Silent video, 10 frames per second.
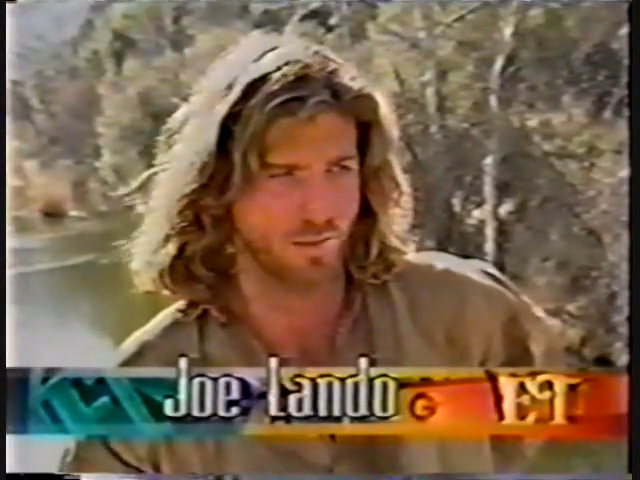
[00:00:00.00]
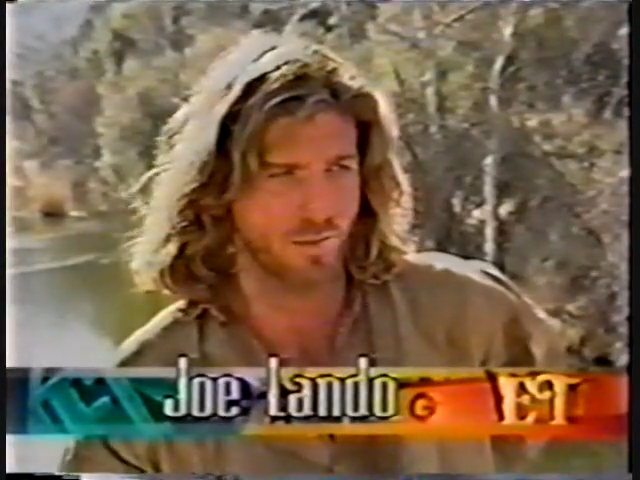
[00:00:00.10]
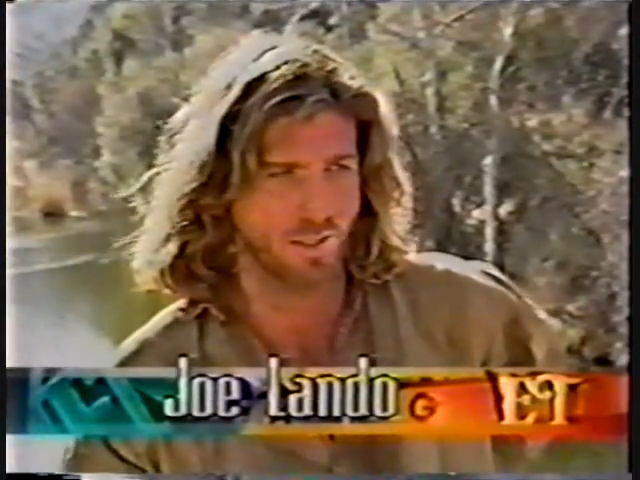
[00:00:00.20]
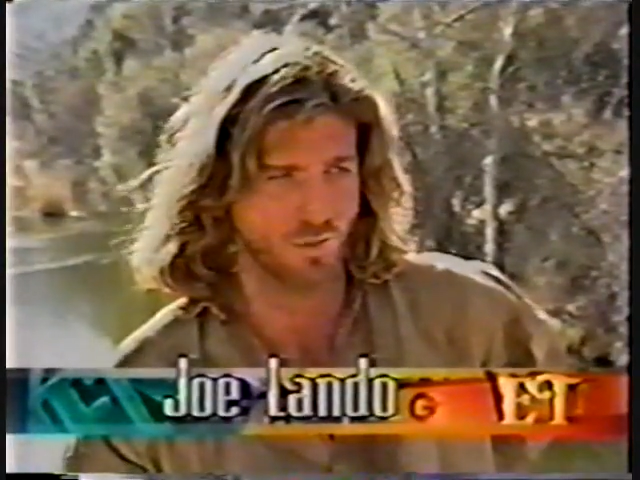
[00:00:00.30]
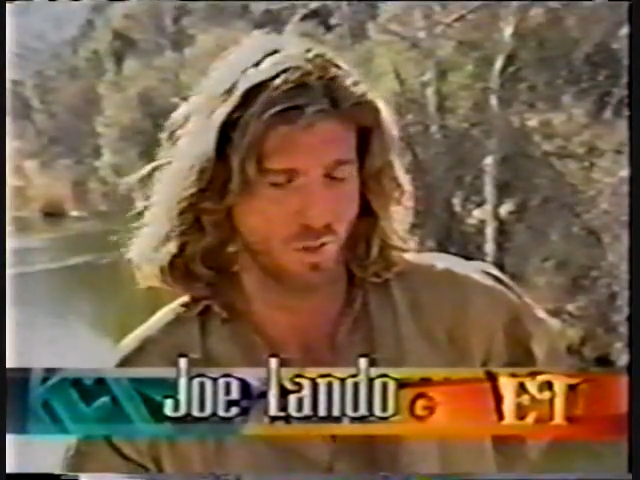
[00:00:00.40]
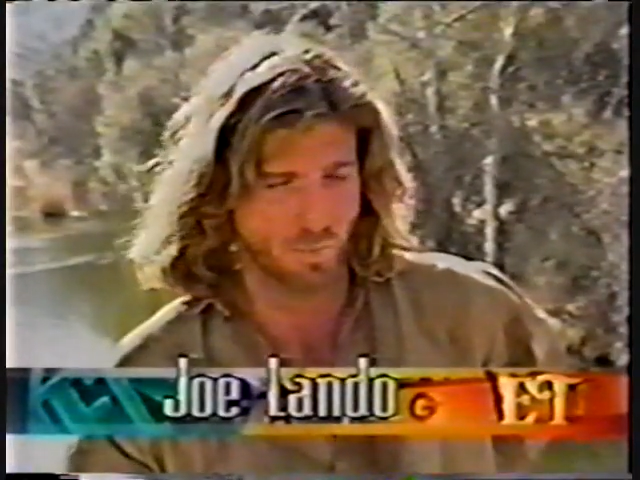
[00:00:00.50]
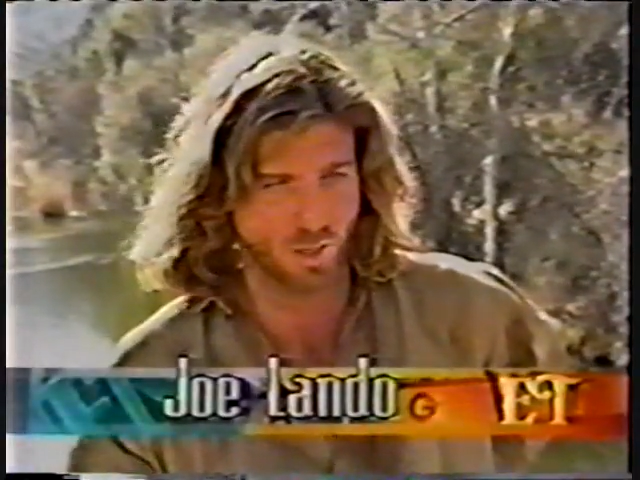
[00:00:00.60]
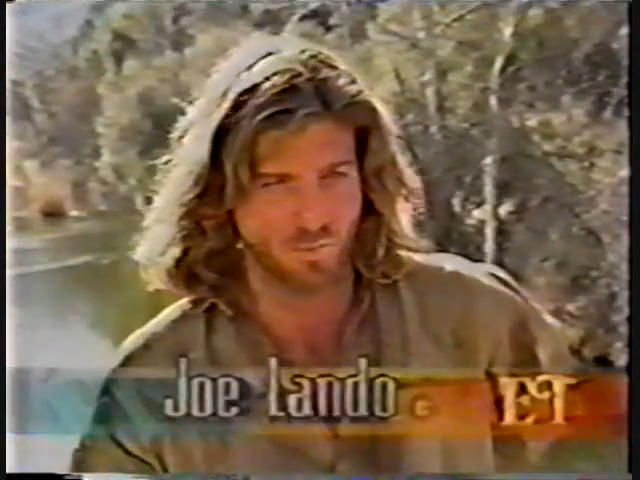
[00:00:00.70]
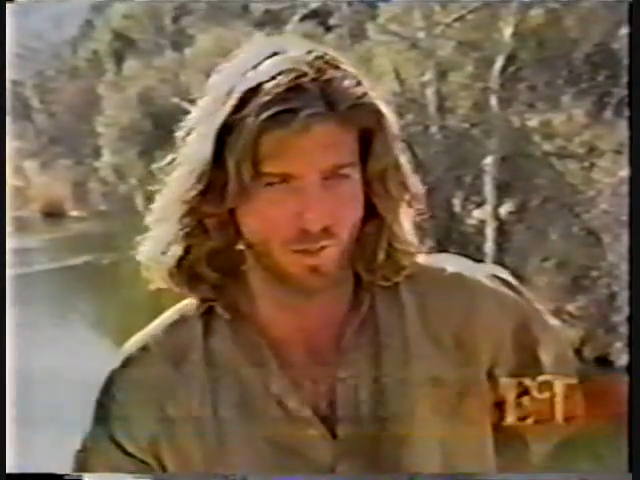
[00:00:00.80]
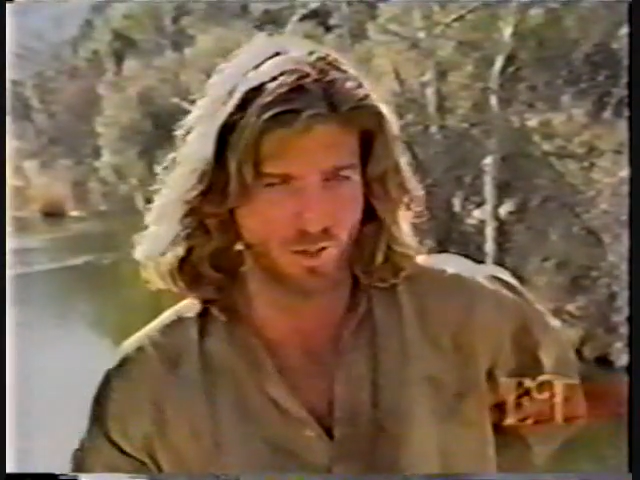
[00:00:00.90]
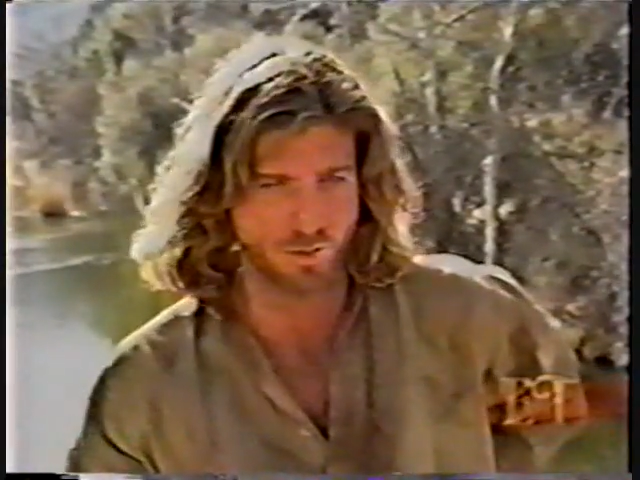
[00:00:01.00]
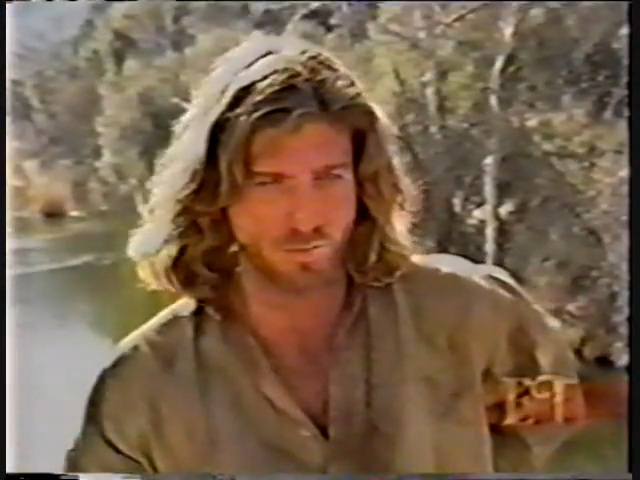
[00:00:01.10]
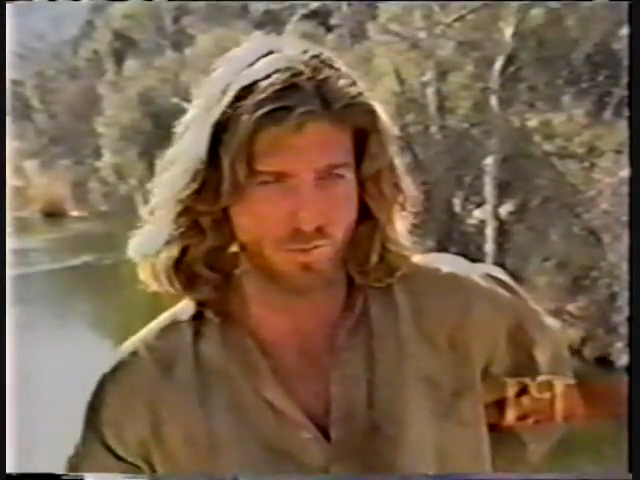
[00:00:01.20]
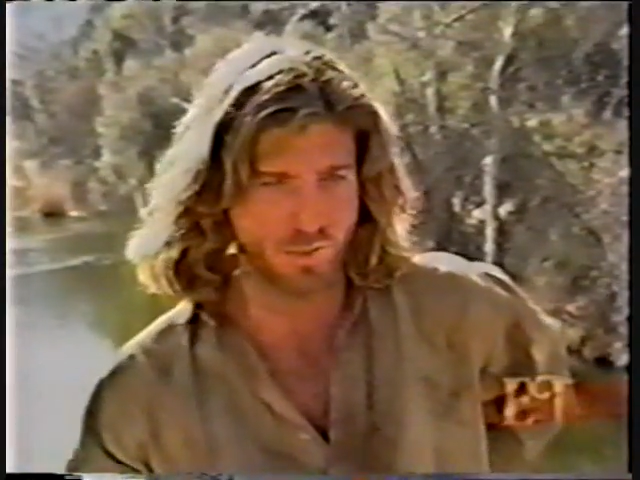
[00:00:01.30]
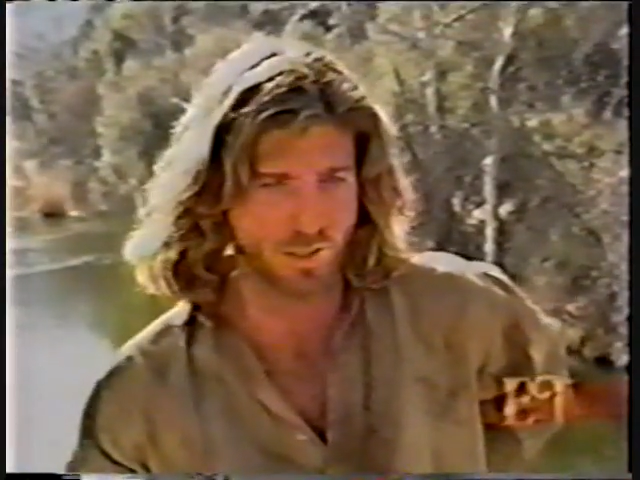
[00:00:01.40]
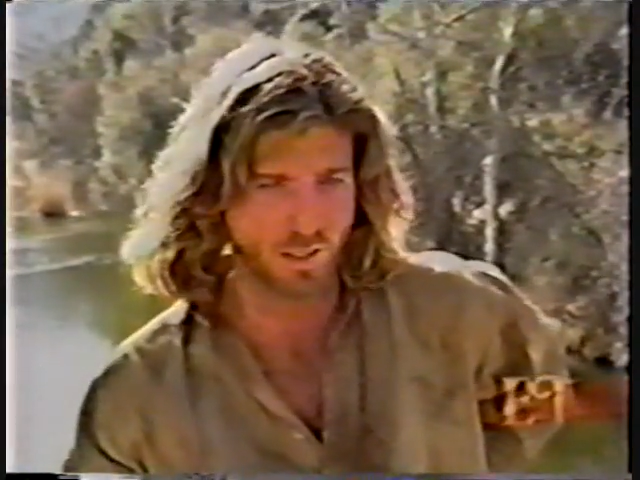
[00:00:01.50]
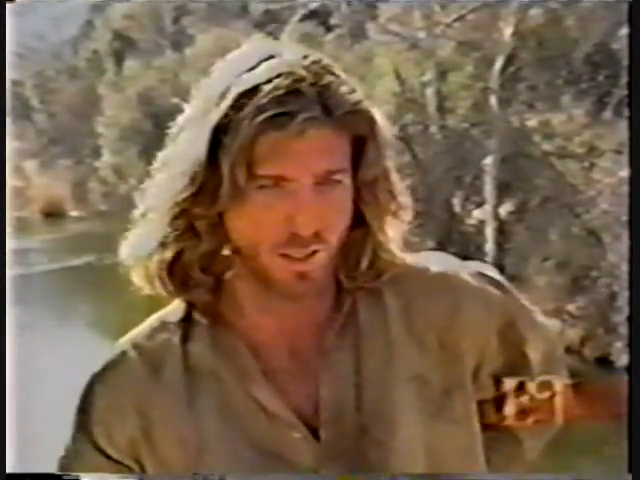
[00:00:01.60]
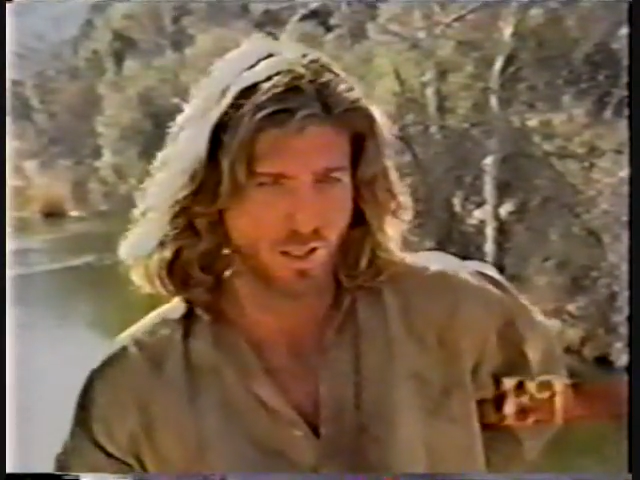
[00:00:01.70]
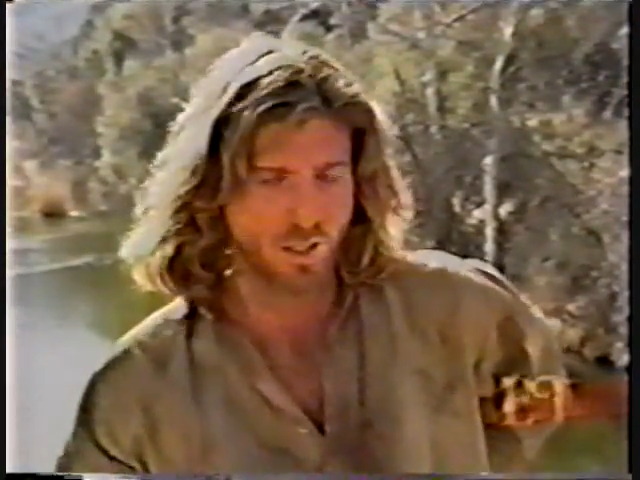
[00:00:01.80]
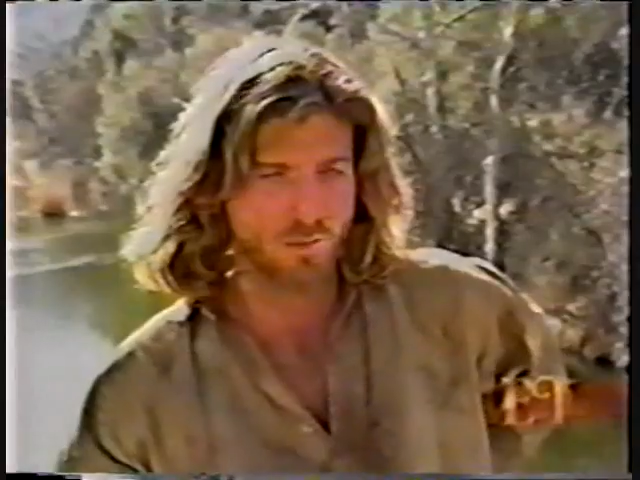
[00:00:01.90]
I think jumping off the
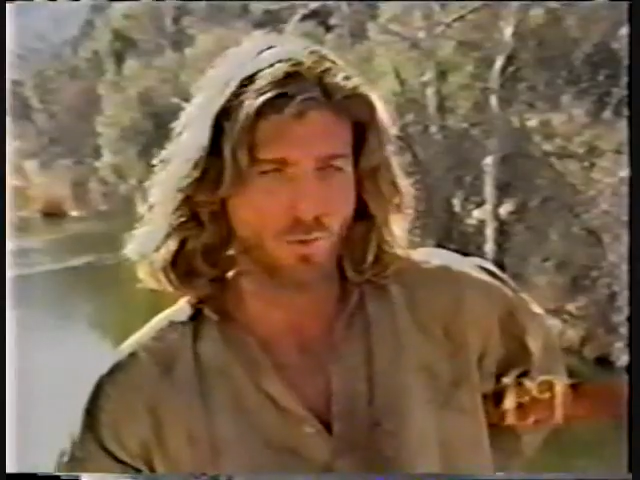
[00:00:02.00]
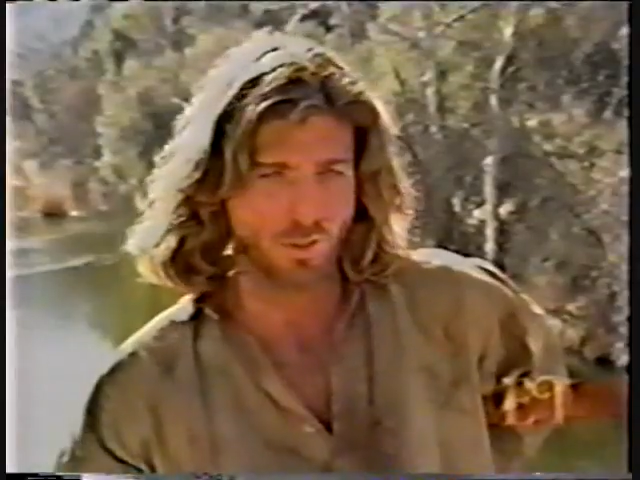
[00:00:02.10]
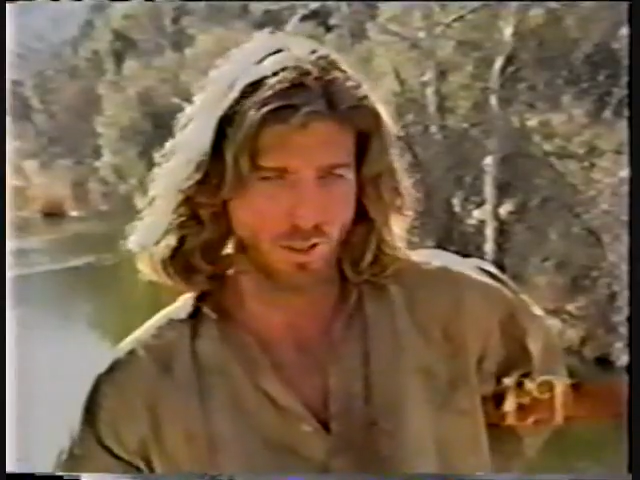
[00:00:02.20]
150-foot